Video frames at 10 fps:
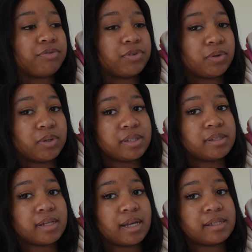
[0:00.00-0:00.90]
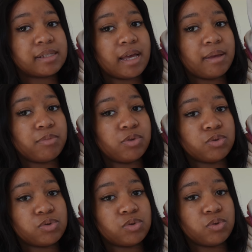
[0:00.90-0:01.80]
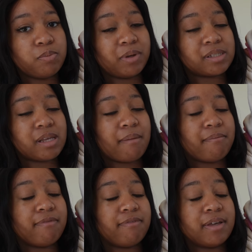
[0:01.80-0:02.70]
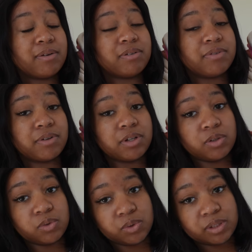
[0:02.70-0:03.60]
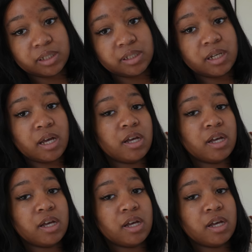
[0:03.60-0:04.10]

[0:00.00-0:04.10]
frequent as I am used to because I'm very, very exhausted.